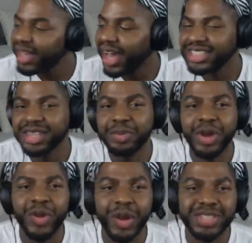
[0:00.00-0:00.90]
It got to the
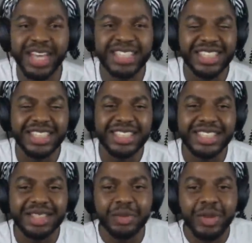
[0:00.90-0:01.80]
point where I was like,
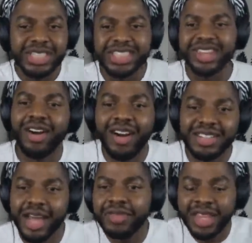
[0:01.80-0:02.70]
when she
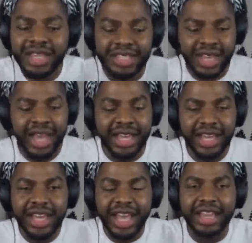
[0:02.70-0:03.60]
talks, everything is
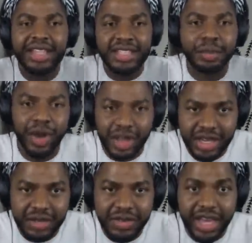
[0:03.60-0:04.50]
like in the
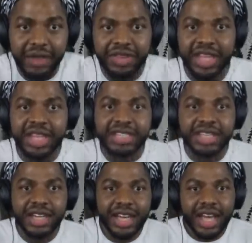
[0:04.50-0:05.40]
superlative. Like everything
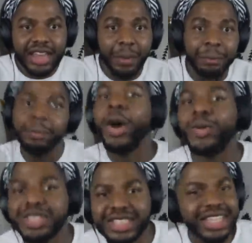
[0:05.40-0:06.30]
is the
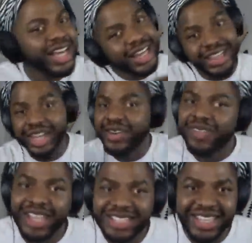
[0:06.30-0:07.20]
most, the
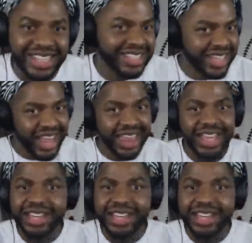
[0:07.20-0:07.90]
craziest.